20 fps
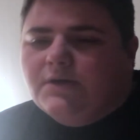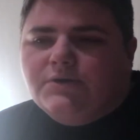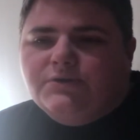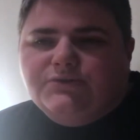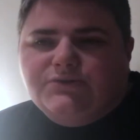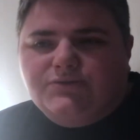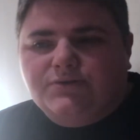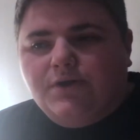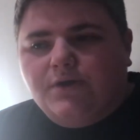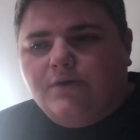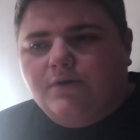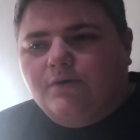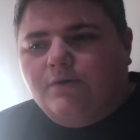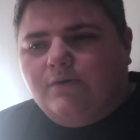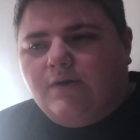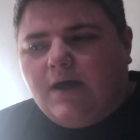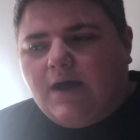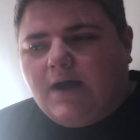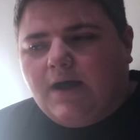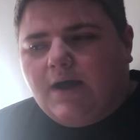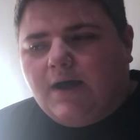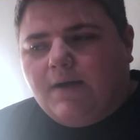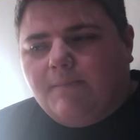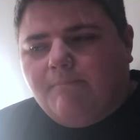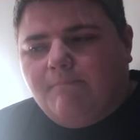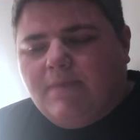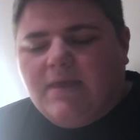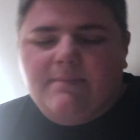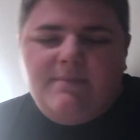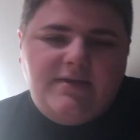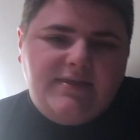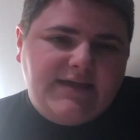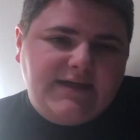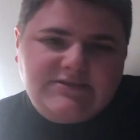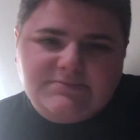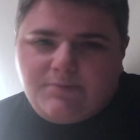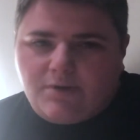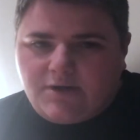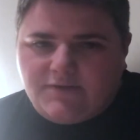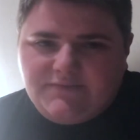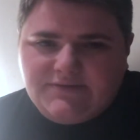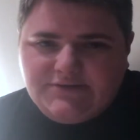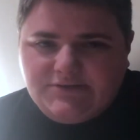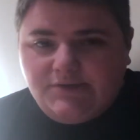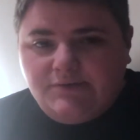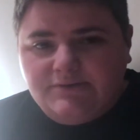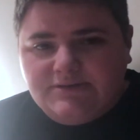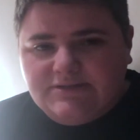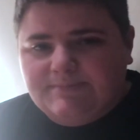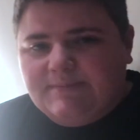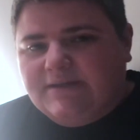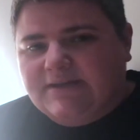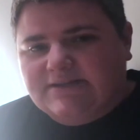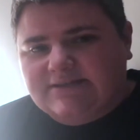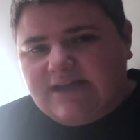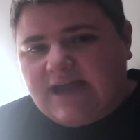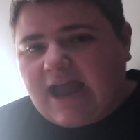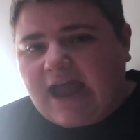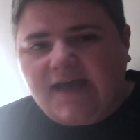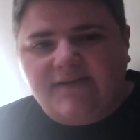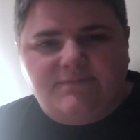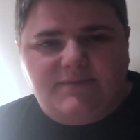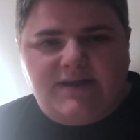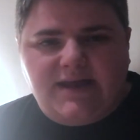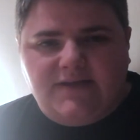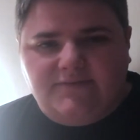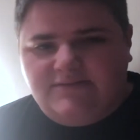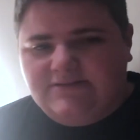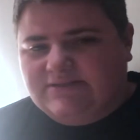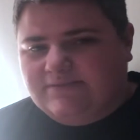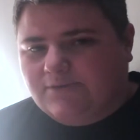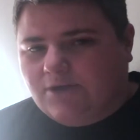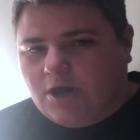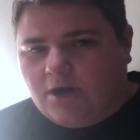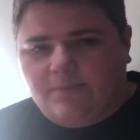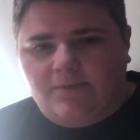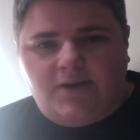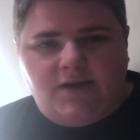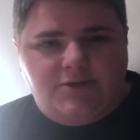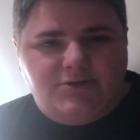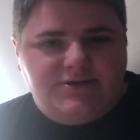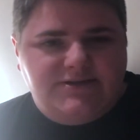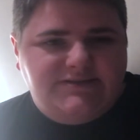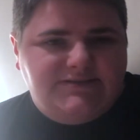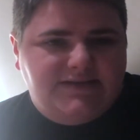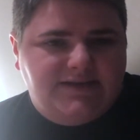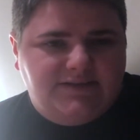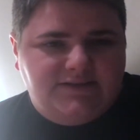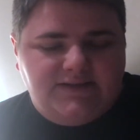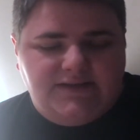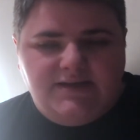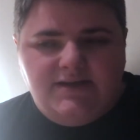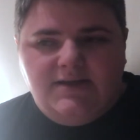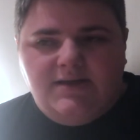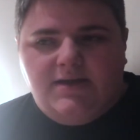So maybe that's part of it too, is because I have been having some carbohydrates lately,